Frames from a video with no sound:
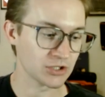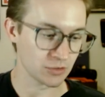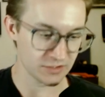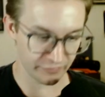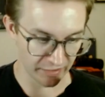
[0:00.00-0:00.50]
to
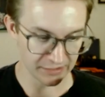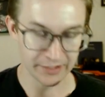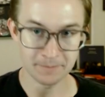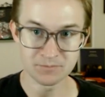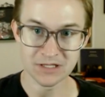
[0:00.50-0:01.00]

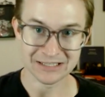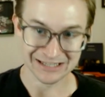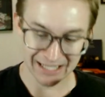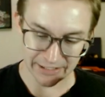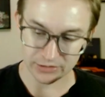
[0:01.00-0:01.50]
develop
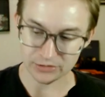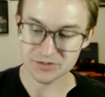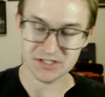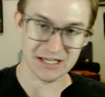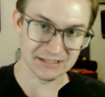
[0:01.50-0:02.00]

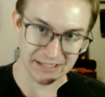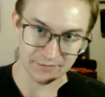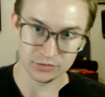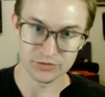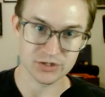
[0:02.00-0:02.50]
layers and
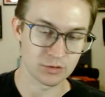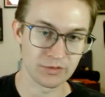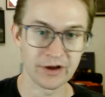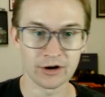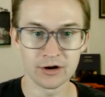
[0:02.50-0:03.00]
levels to
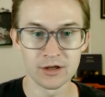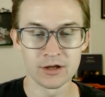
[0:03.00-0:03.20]
their